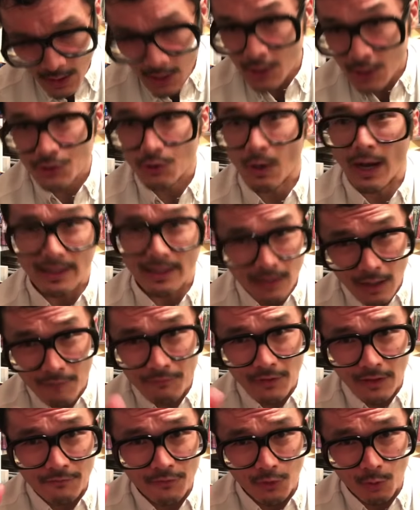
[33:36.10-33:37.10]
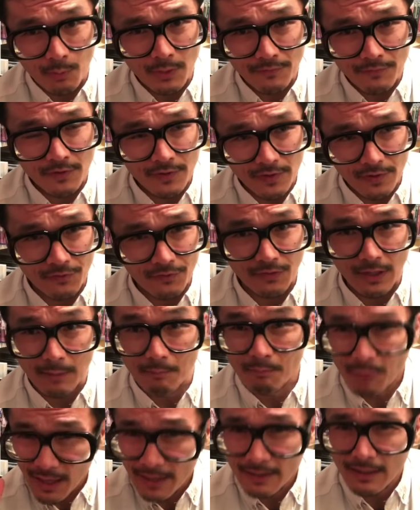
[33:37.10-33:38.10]
So I love that film even to this day,
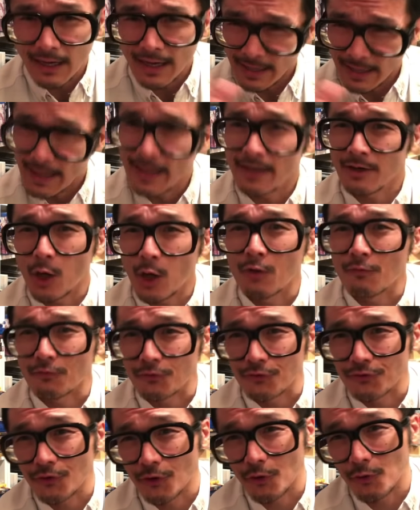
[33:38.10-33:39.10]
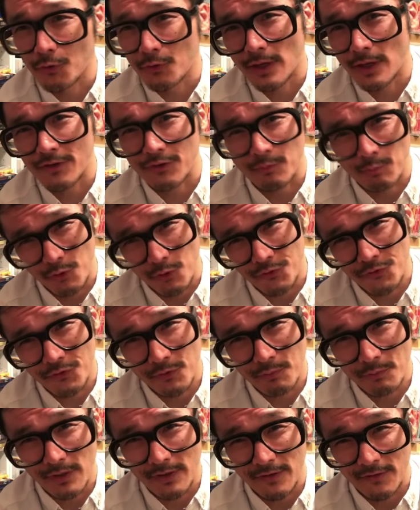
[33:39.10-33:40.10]
but I hate Oliver Stone as a
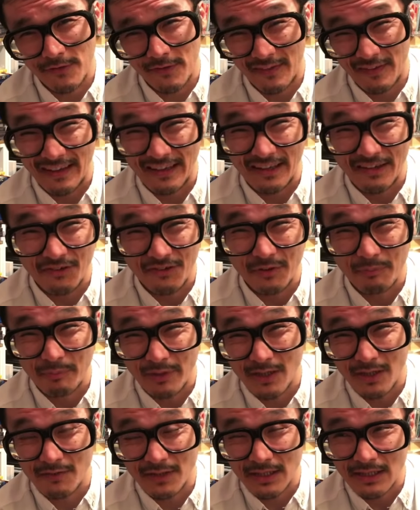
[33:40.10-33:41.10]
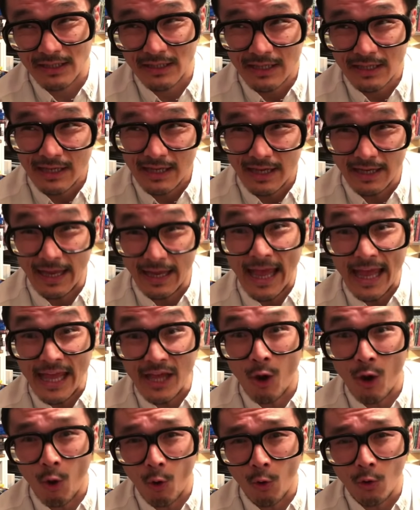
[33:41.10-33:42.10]
person because I think he's a bit of a, an a
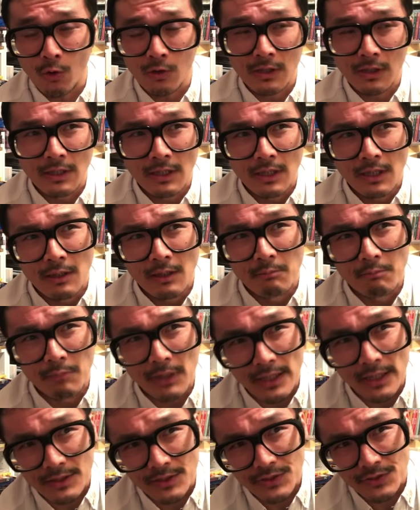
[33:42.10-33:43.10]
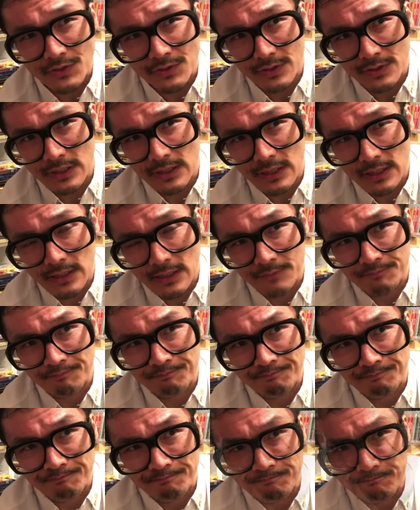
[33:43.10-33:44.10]
hole. But um,
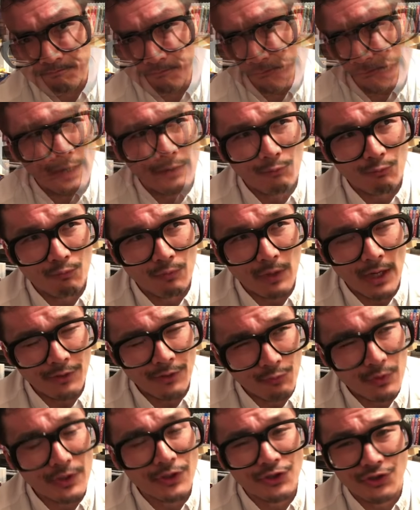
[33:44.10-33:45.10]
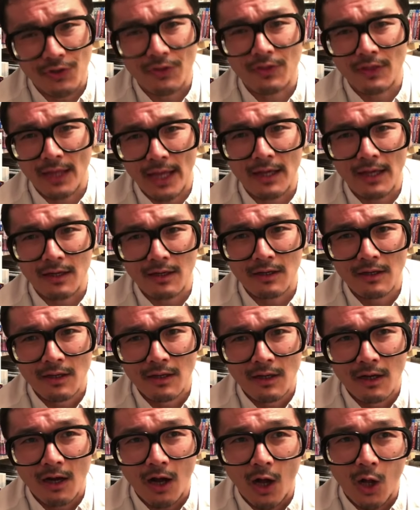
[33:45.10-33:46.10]
I, I really should thank
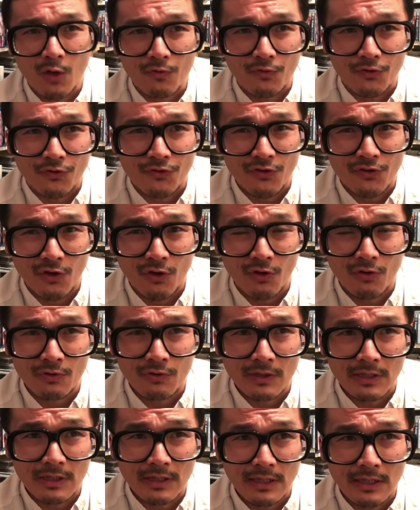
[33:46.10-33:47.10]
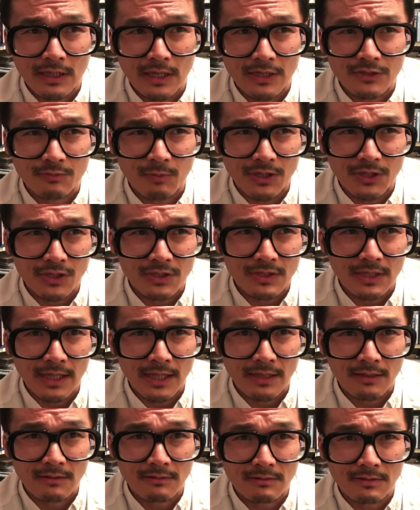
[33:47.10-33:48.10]
Oliver Stone uh, as much as
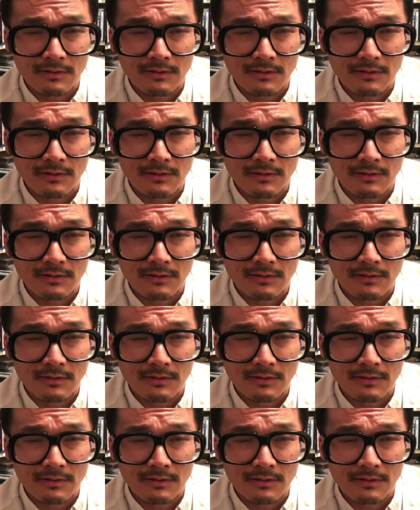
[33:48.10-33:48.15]
I